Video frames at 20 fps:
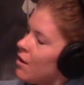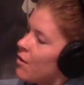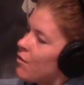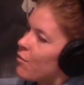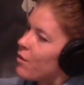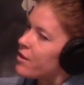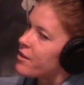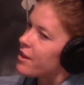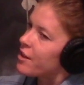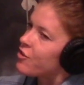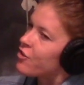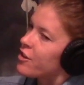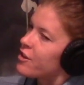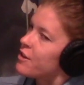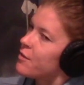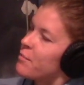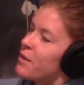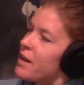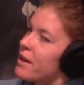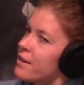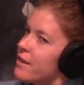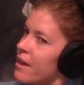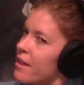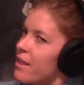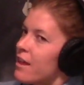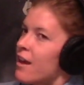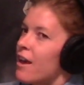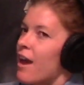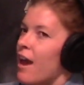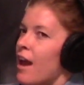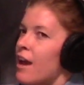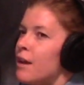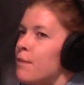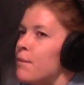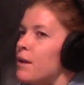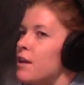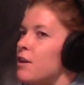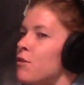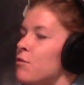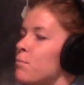well, it's interesting because I think
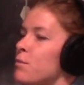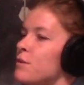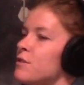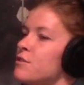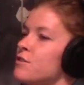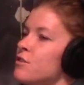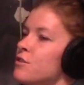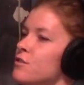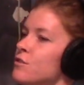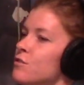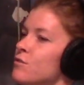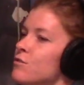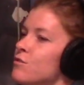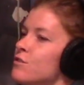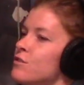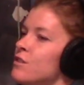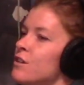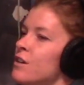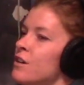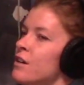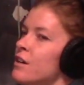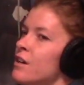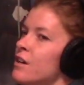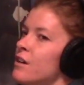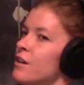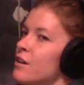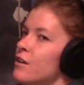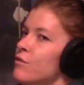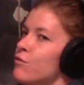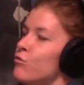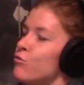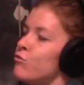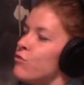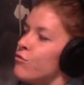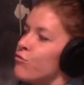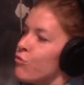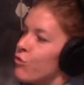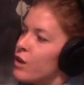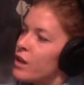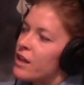anybody who pursues
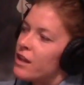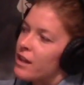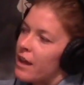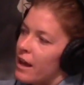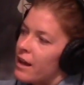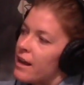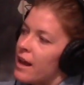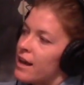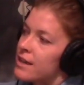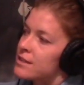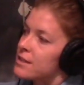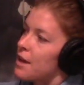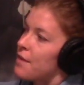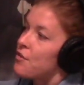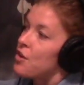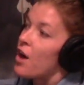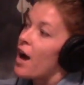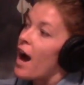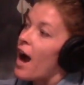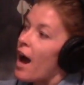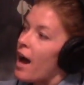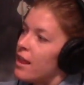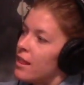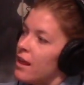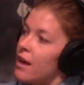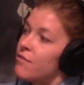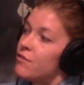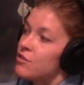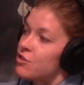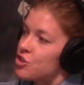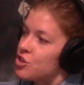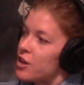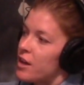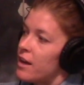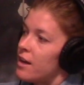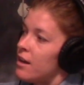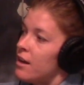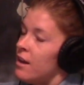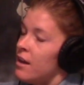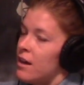really like next level, high level
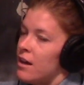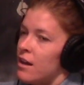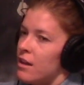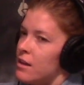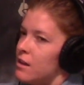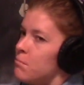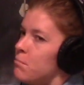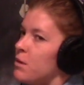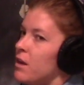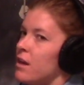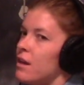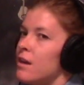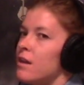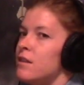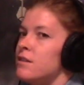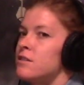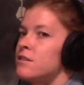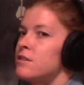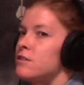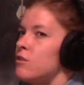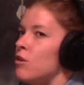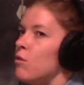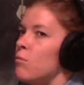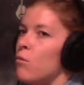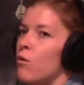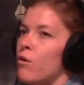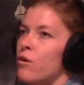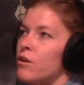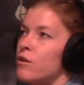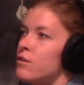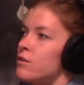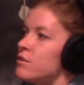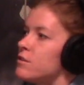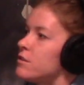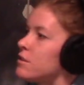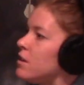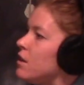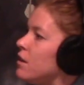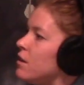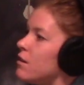shit, Olympians, snowboarders,
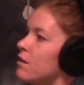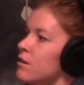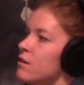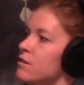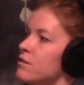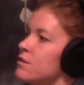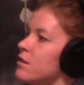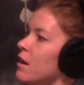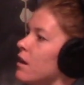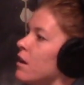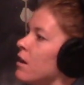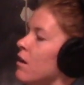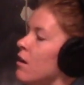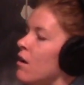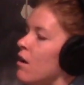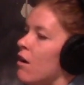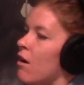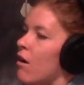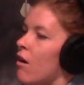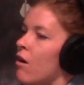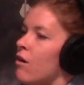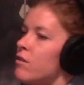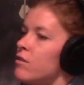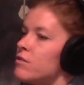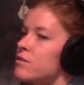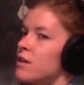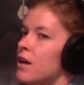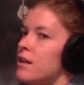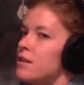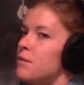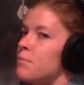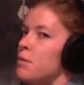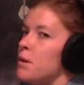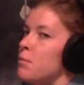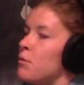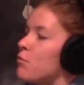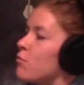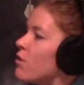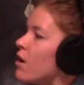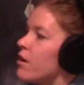skiers, like all those kinds of
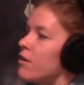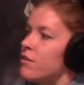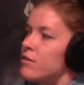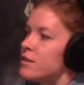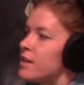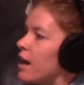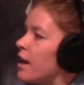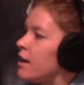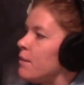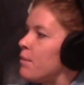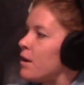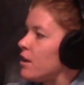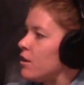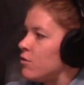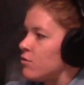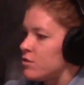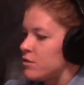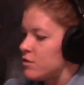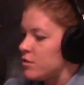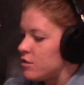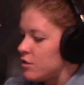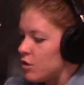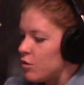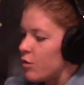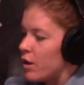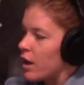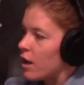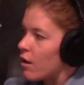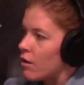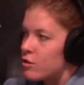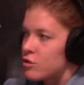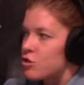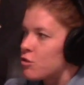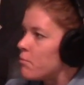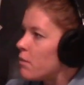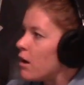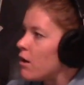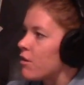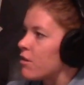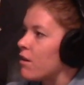people, runners, anybody who's doing ultra
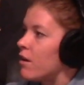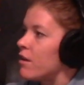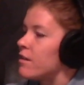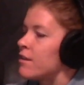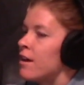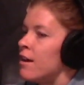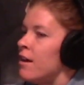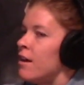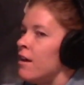marathons,